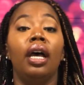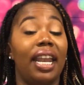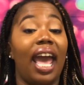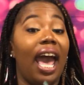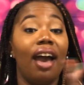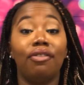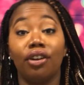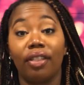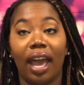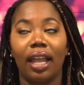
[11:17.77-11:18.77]
And
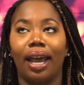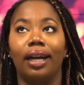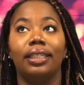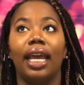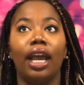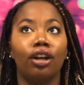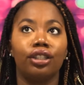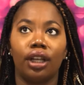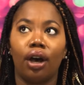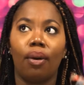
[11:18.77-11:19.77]
after that, like a day or
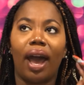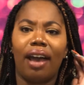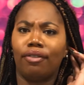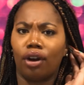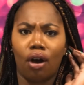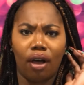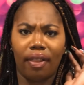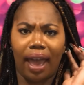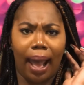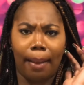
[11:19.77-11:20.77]
so after all
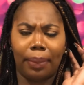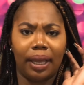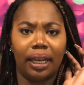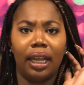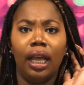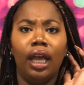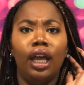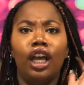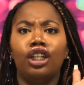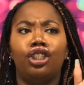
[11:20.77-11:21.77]
that happened,
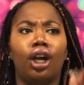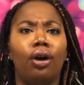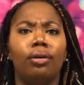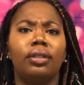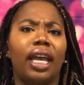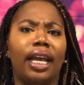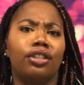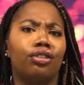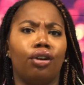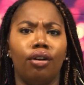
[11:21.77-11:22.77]
Joe's
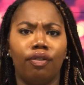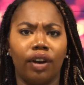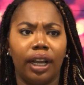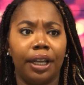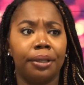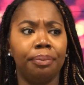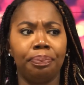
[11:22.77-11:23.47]
ex-girlfriend